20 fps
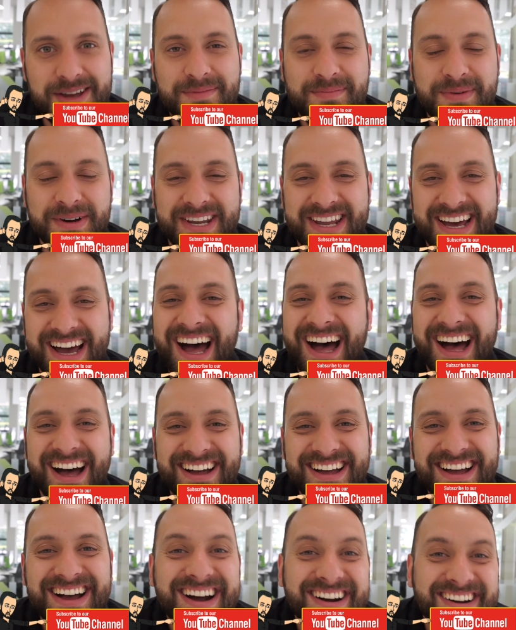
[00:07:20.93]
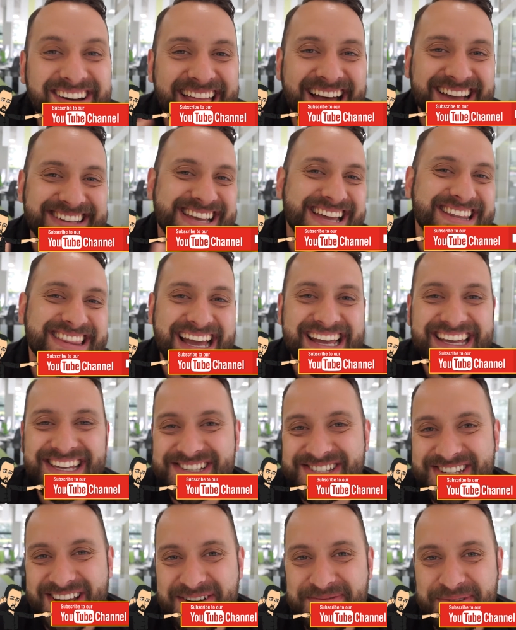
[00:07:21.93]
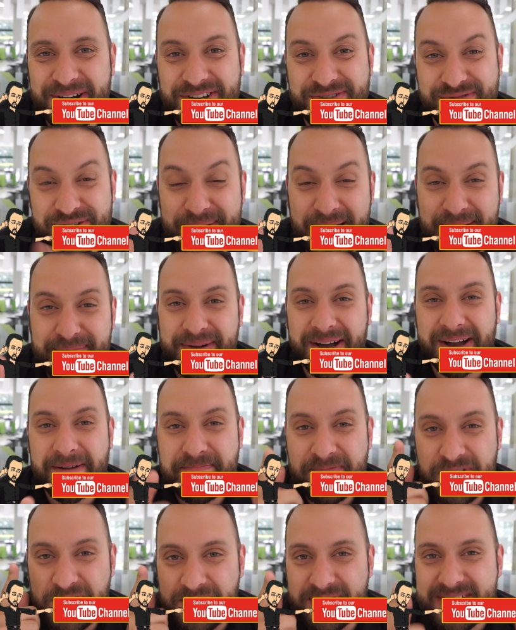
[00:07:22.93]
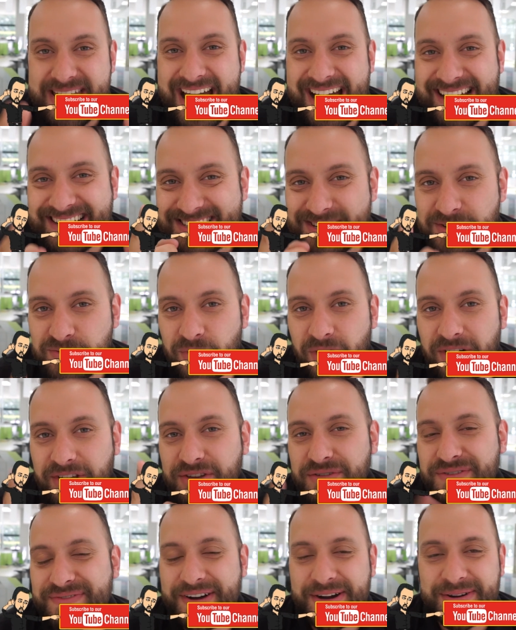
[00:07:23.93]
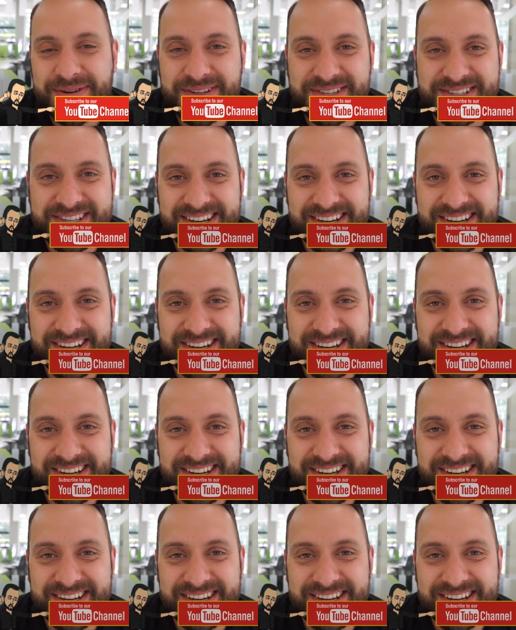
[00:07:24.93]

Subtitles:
But with that said, thank you so much. Remember, you get what you focus